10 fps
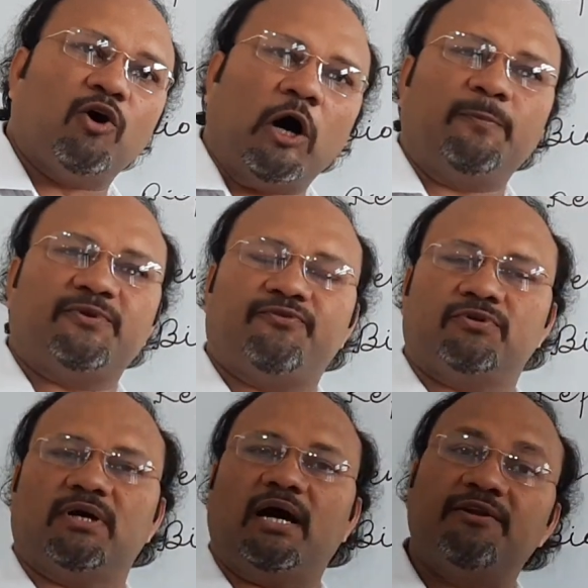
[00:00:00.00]
opt for
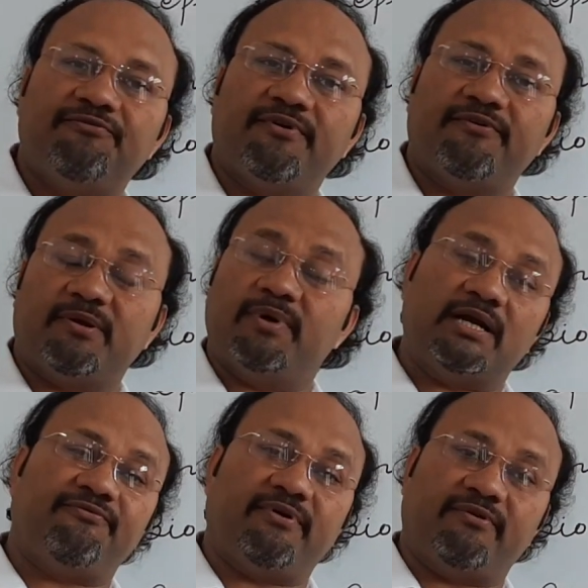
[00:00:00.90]
the unfavorable
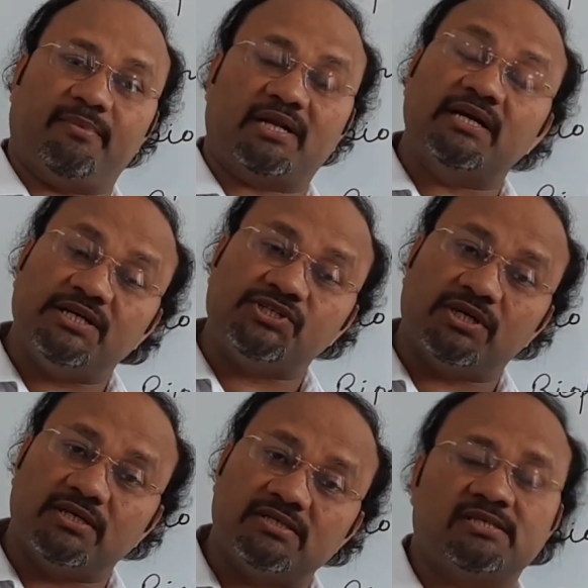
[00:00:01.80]
and favorable
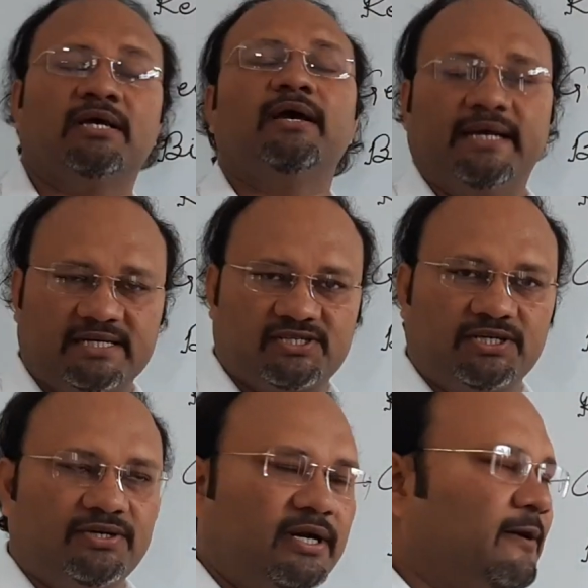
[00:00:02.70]
conditions,
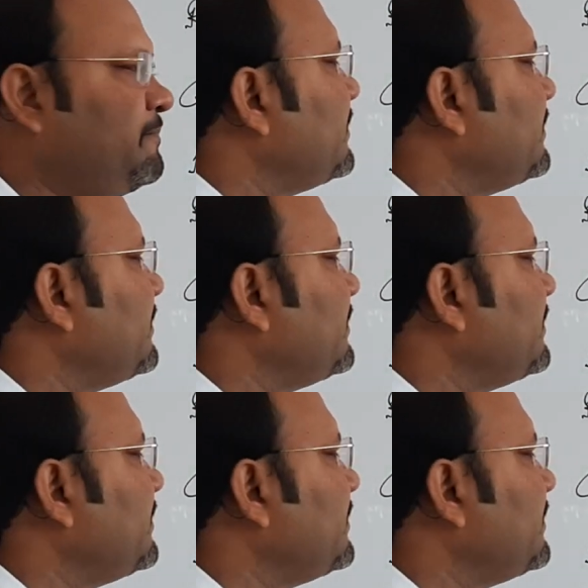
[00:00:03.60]
etc.